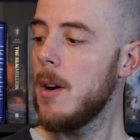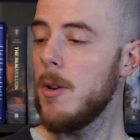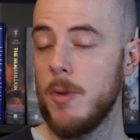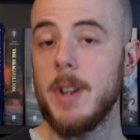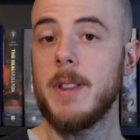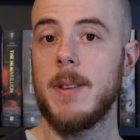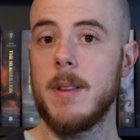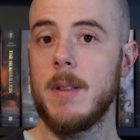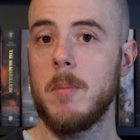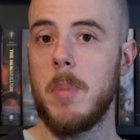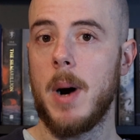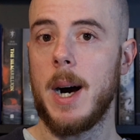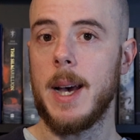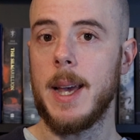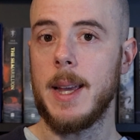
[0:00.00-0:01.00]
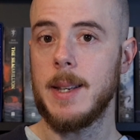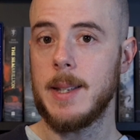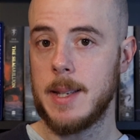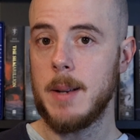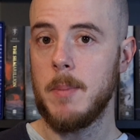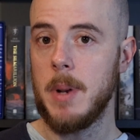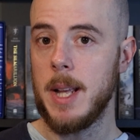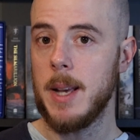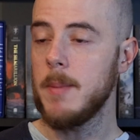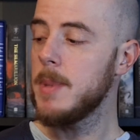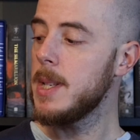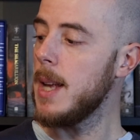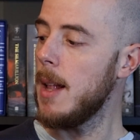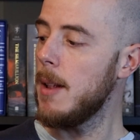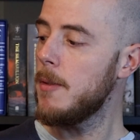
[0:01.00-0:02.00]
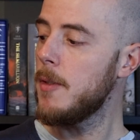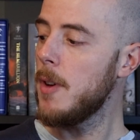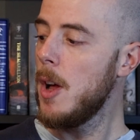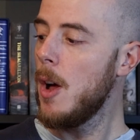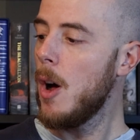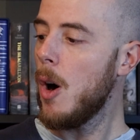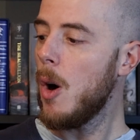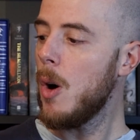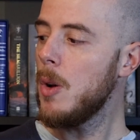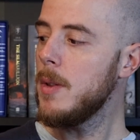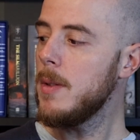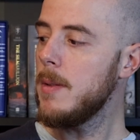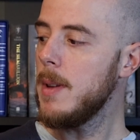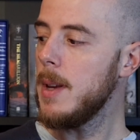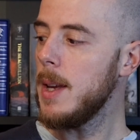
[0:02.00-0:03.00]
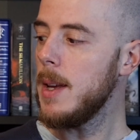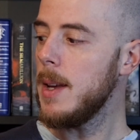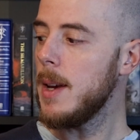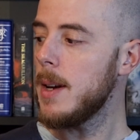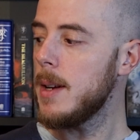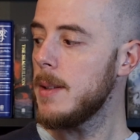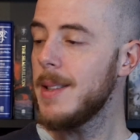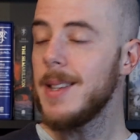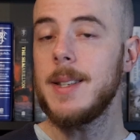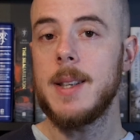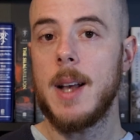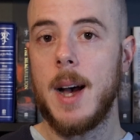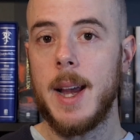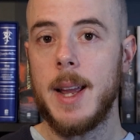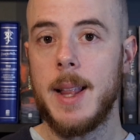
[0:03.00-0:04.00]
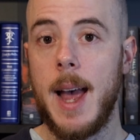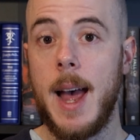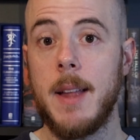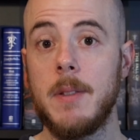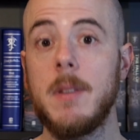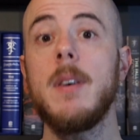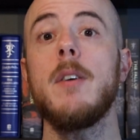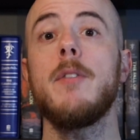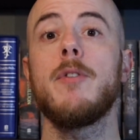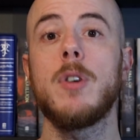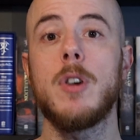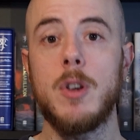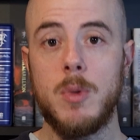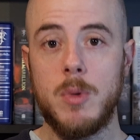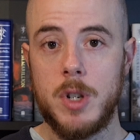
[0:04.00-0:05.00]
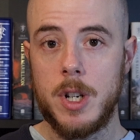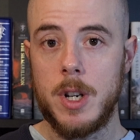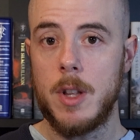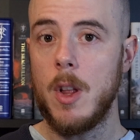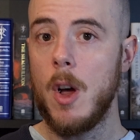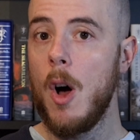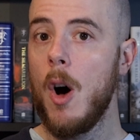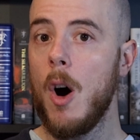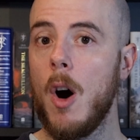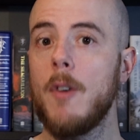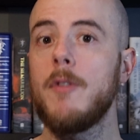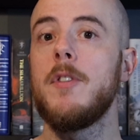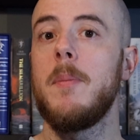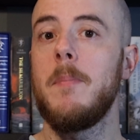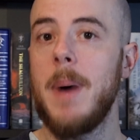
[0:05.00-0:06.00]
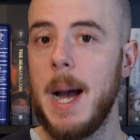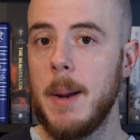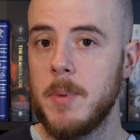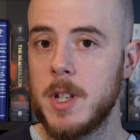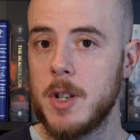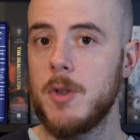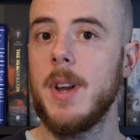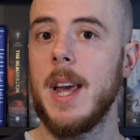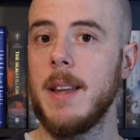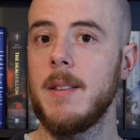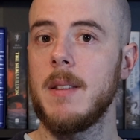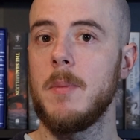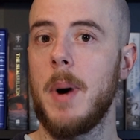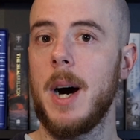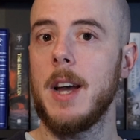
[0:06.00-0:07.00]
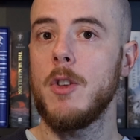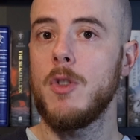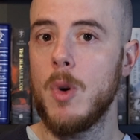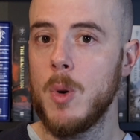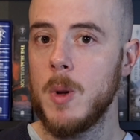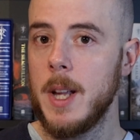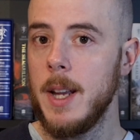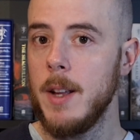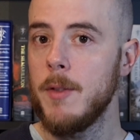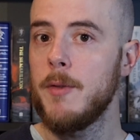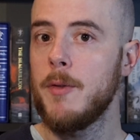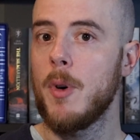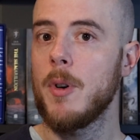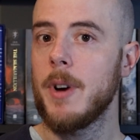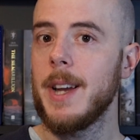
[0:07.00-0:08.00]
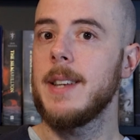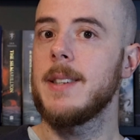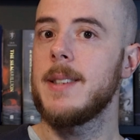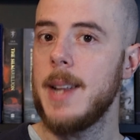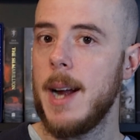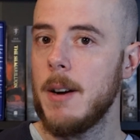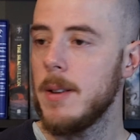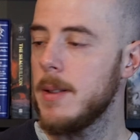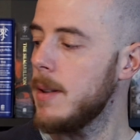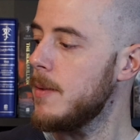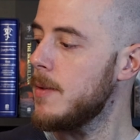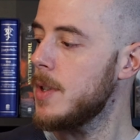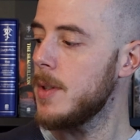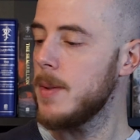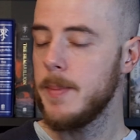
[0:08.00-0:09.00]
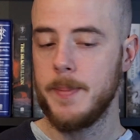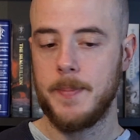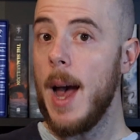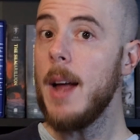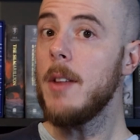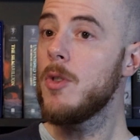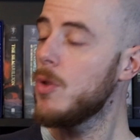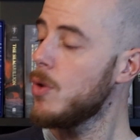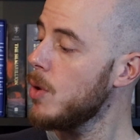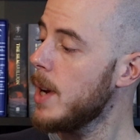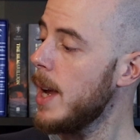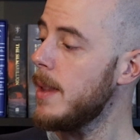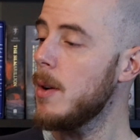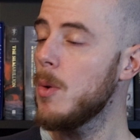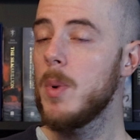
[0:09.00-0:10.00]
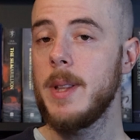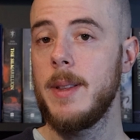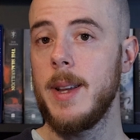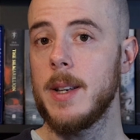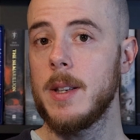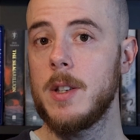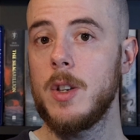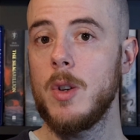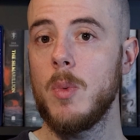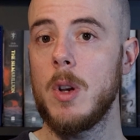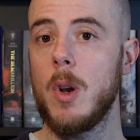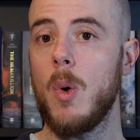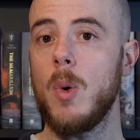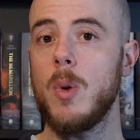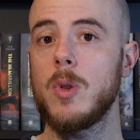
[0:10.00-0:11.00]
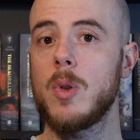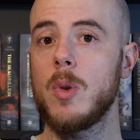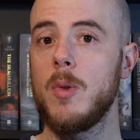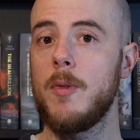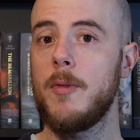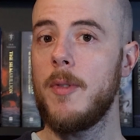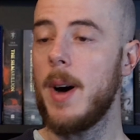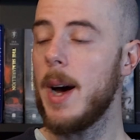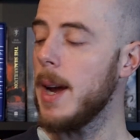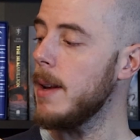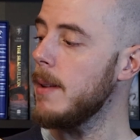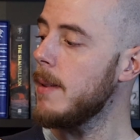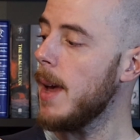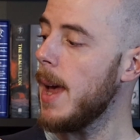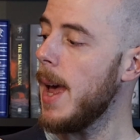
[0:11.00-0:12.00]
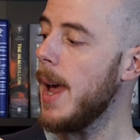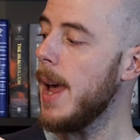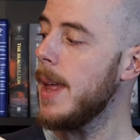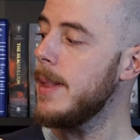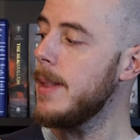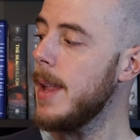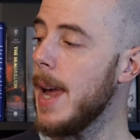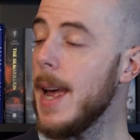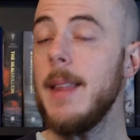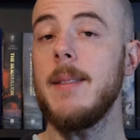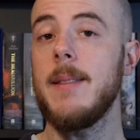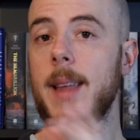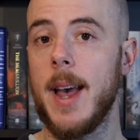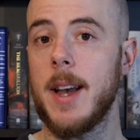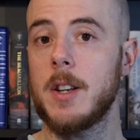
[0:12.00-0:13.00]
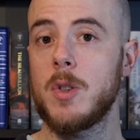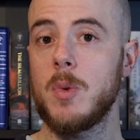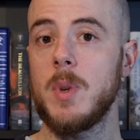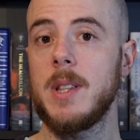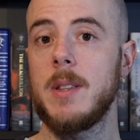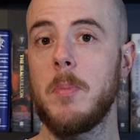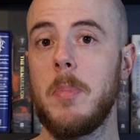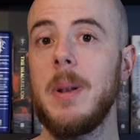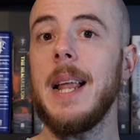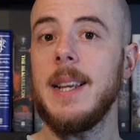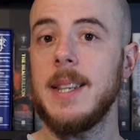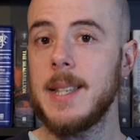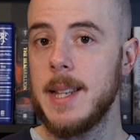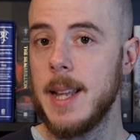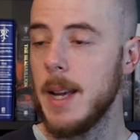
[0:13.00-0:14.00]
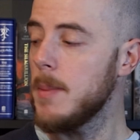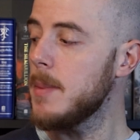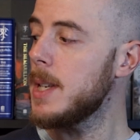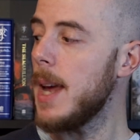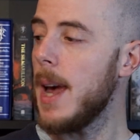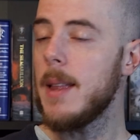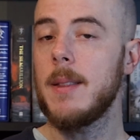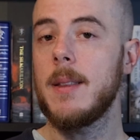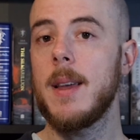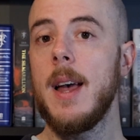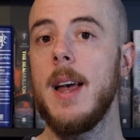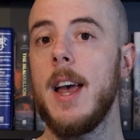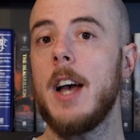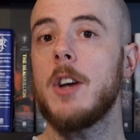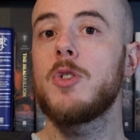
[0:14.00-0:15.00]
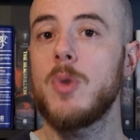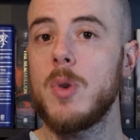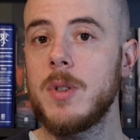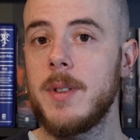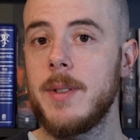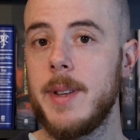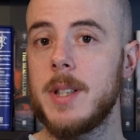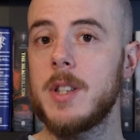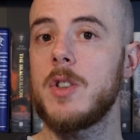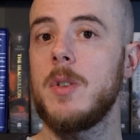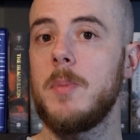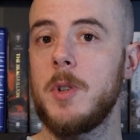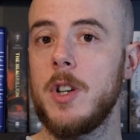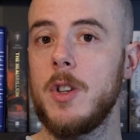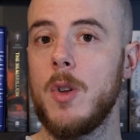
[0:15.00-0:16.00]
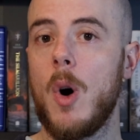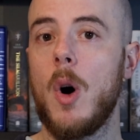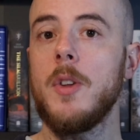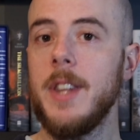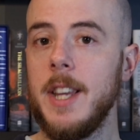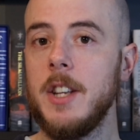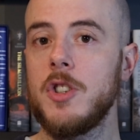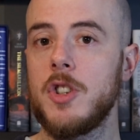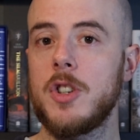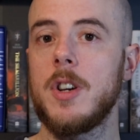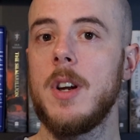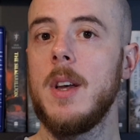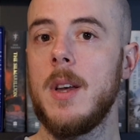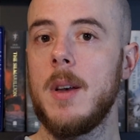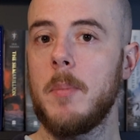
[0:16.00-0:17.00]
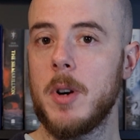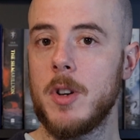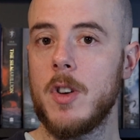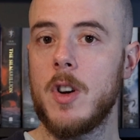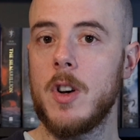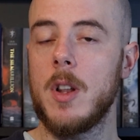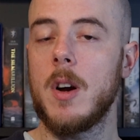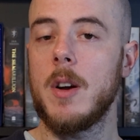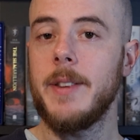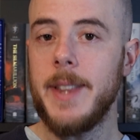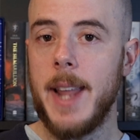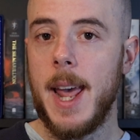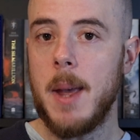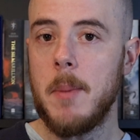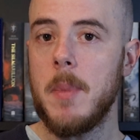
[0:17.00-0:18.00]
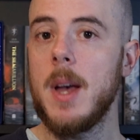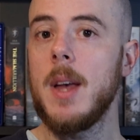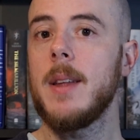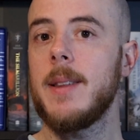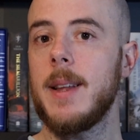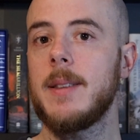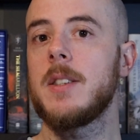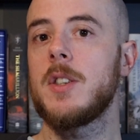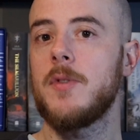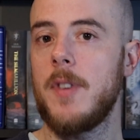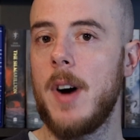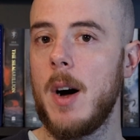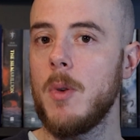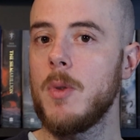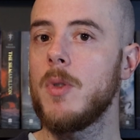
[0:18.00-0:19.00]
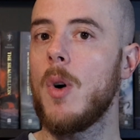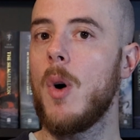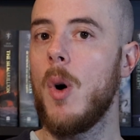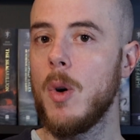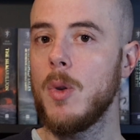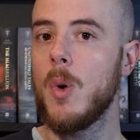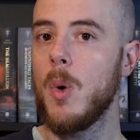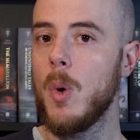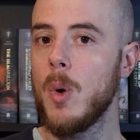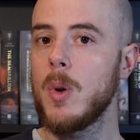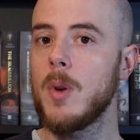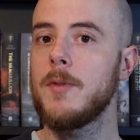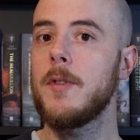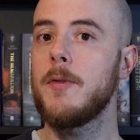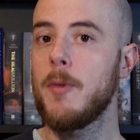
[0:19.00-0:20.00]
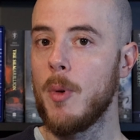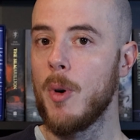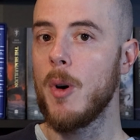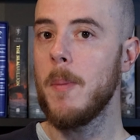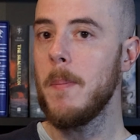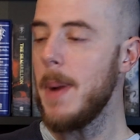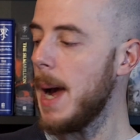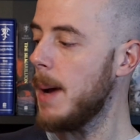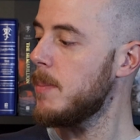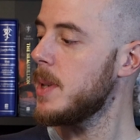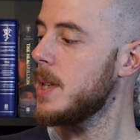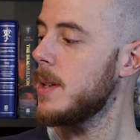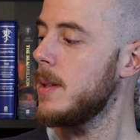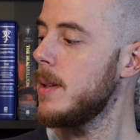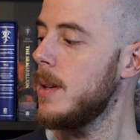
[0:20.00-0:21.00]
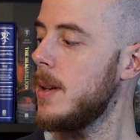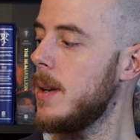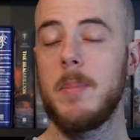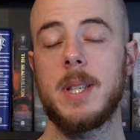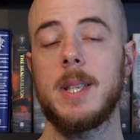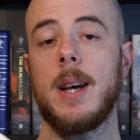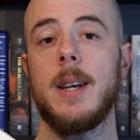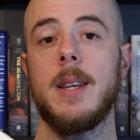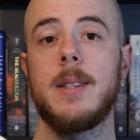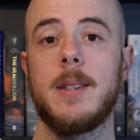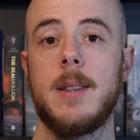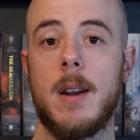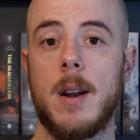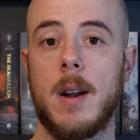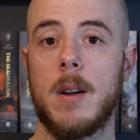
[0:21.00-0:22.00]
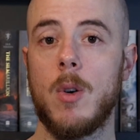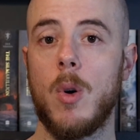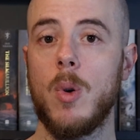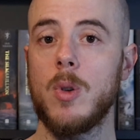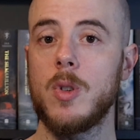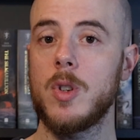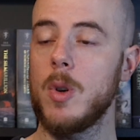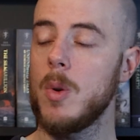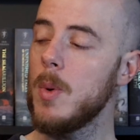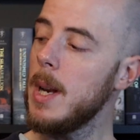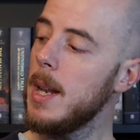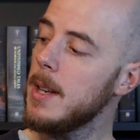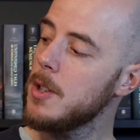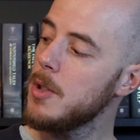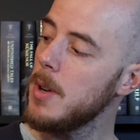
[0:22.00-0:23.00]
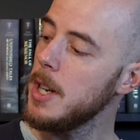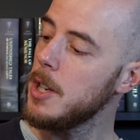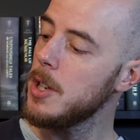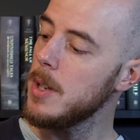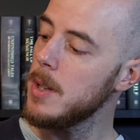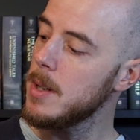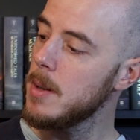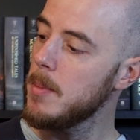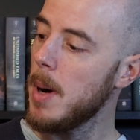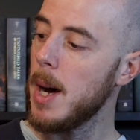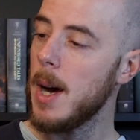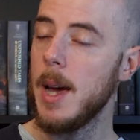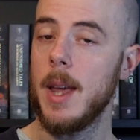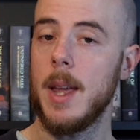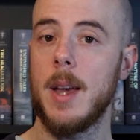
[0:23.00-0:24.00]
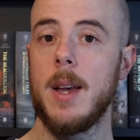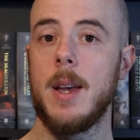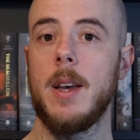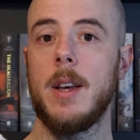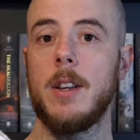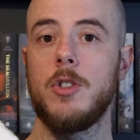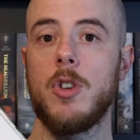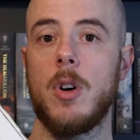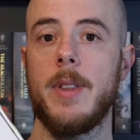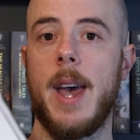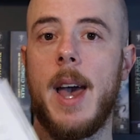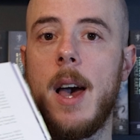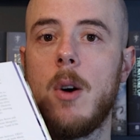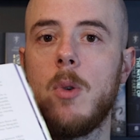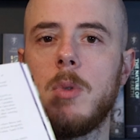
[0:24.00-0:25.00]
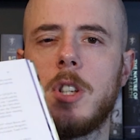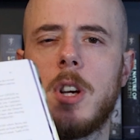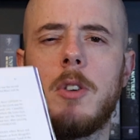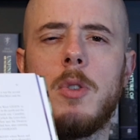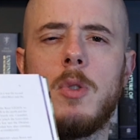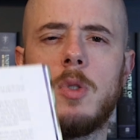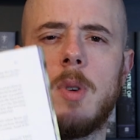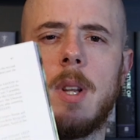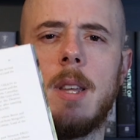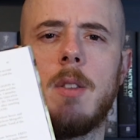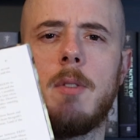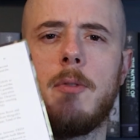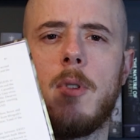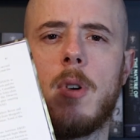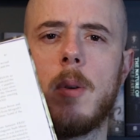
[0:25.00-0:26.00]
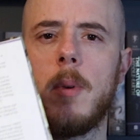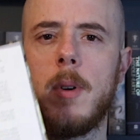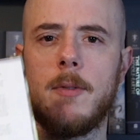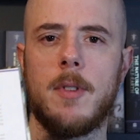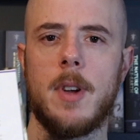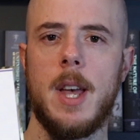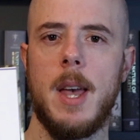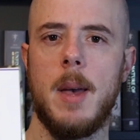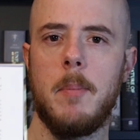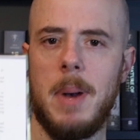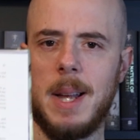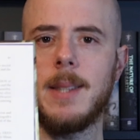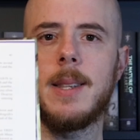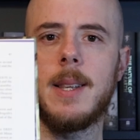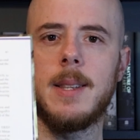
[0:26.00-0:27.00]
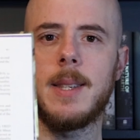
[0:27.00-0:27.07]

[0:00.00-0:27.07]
written by Sibley himself on the design and the evolution of the maps created by Tolkien for his narratives. And together with this, you will also find an index with place names and a short description on each particular name that is found on all of the 4 maps. Besides, there are also illustrations by John Howe, which are usually in the form of pencil